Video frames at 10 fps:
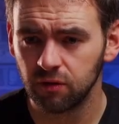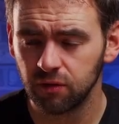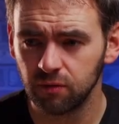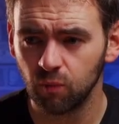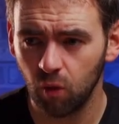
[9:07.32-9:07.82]

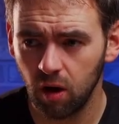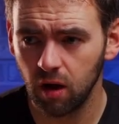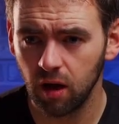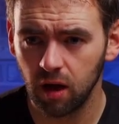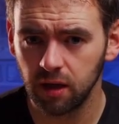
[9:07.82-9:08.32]
than
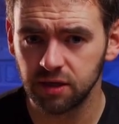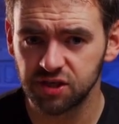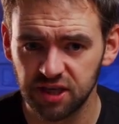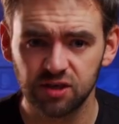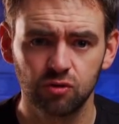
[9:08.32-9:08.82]
what a
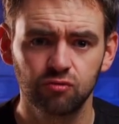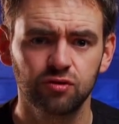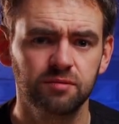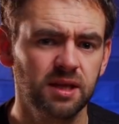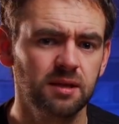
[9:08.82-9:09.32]
six
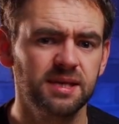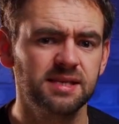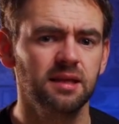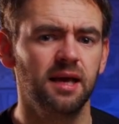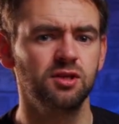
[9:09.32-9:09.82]
hundred
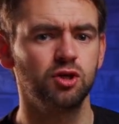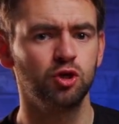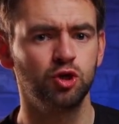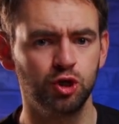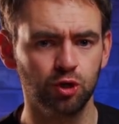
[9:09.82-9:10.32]
millimeter lens
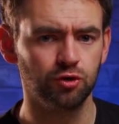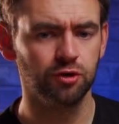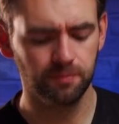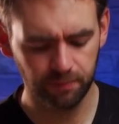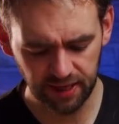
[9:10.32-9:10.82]

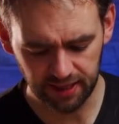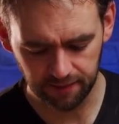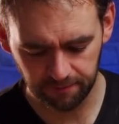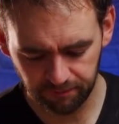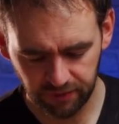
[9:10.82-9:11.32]
should be.